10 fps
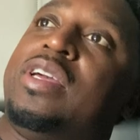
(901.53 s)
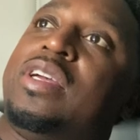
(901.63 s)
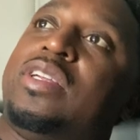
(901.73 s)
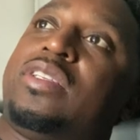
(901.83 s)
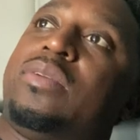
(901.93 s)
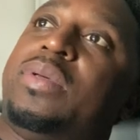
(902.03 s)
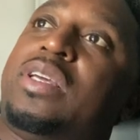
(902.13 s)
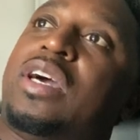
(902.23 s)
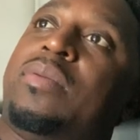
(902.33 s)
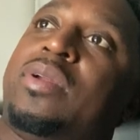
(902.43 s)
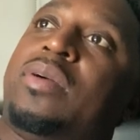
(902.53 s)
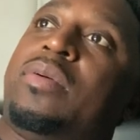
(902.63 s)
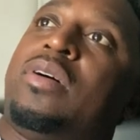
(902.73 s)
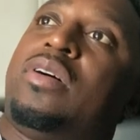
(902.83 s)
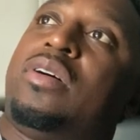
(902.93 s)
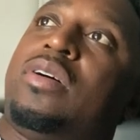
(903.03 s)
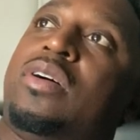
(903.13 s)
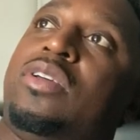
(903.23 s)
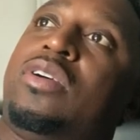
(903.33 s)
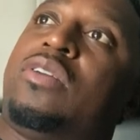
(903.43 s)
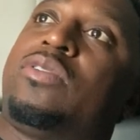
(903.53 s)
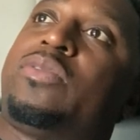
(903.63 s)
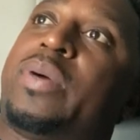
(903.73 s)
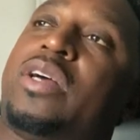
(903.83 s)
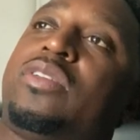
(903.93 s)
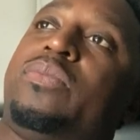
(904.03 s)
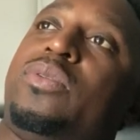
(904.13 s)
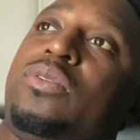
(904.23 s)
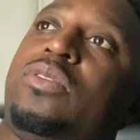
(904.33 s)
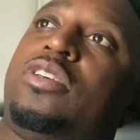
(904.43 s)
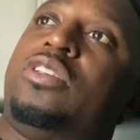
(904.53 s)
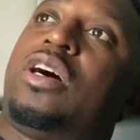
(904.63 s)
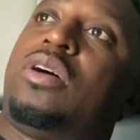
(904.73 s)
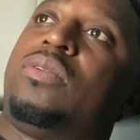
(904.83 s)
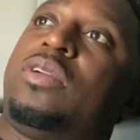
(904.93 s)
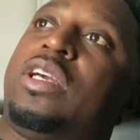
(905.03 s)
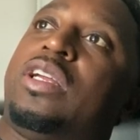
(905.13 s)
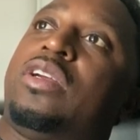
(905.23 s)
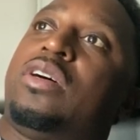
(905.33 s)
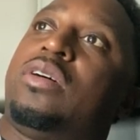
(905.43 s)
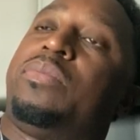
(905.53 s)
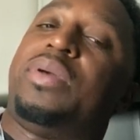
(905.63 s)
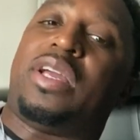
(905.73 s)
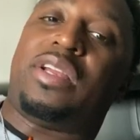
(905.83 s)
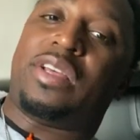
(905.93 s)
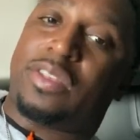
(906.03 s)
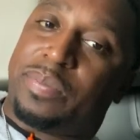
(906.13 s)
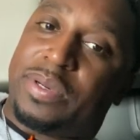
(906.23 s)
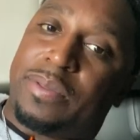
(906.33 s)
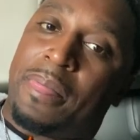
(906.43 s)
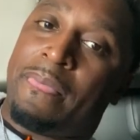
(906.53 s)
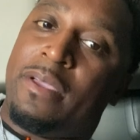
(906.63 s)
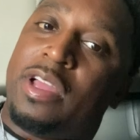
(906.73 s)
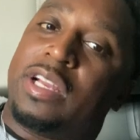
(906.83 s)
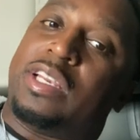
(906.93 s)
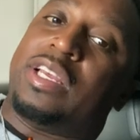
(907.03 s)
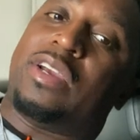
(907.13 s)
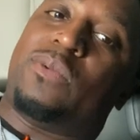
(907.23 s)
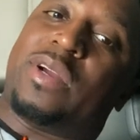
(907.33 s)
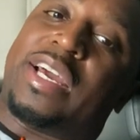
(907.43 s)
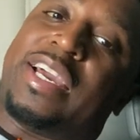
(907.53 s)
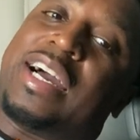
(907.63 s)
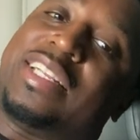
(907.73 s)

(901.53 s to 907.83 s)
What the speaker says: into becoming a young, responsible adult and being disciplined. Then when I got